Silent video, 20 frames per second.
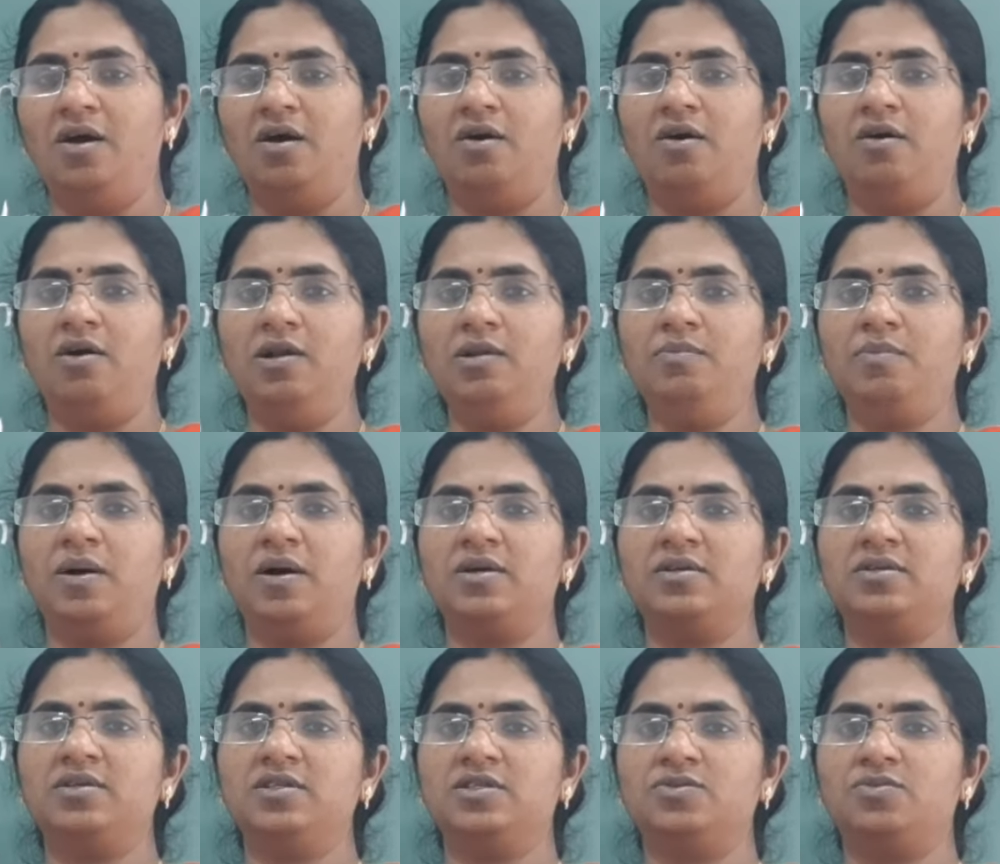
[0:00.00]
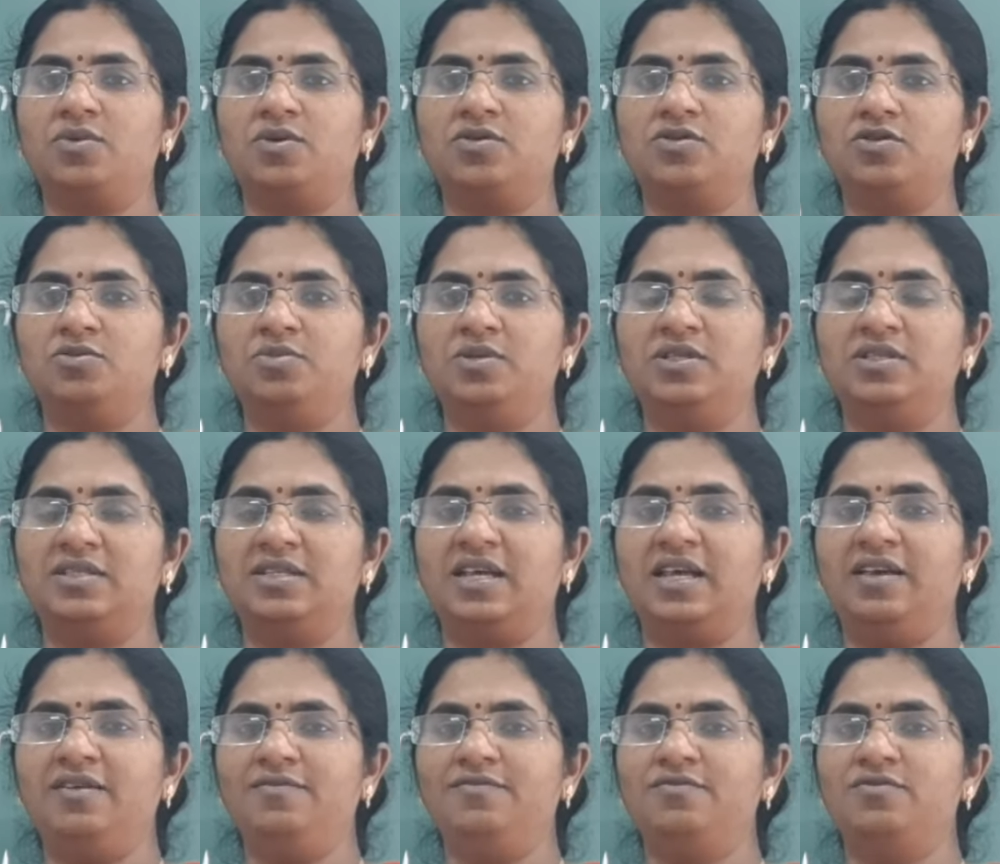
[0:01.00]
all partners want to be
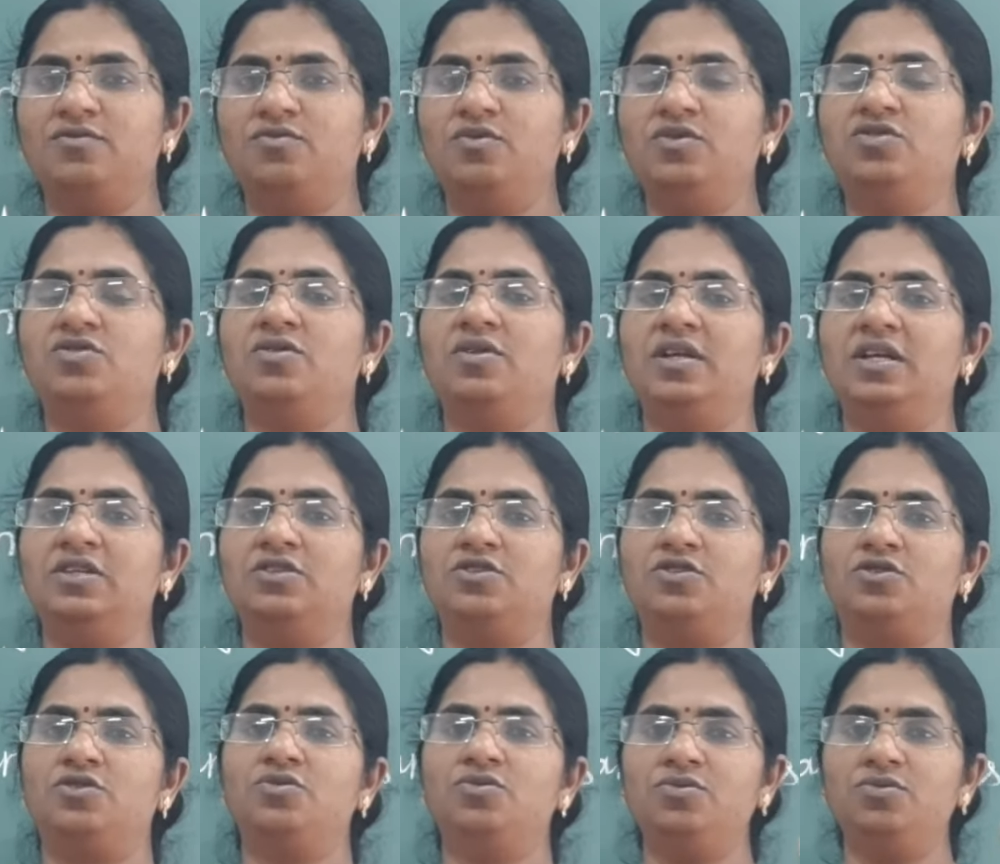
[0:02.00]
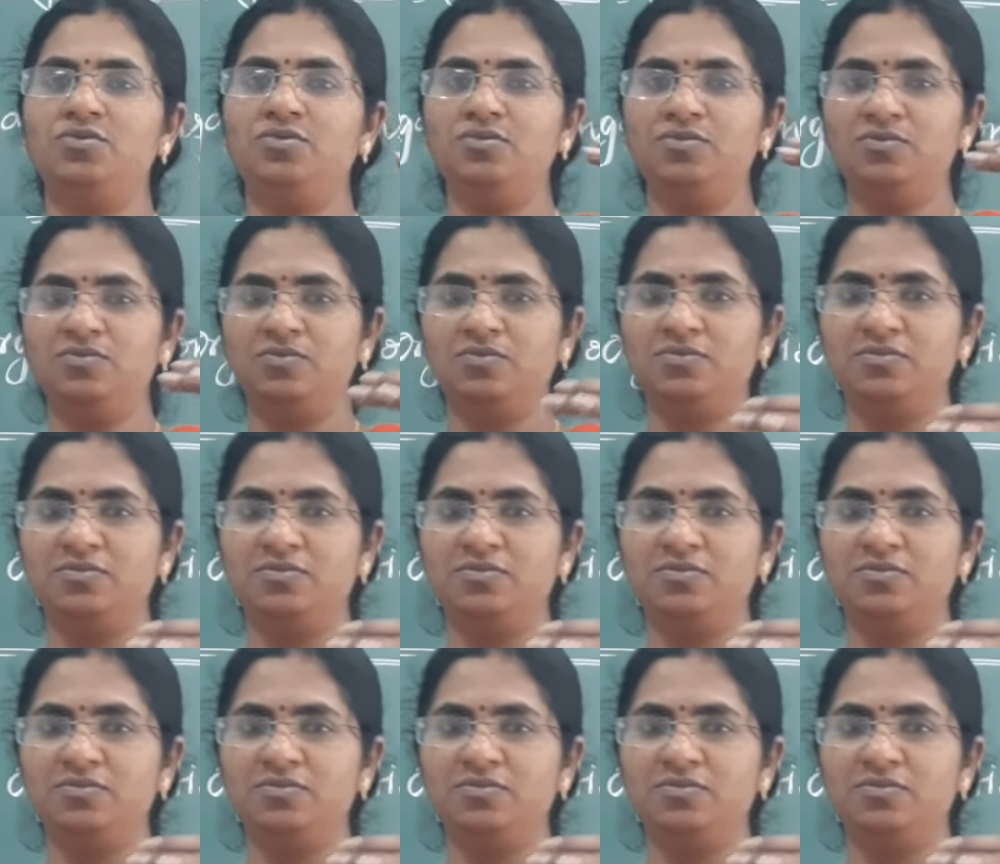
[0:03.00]
safe, which leads to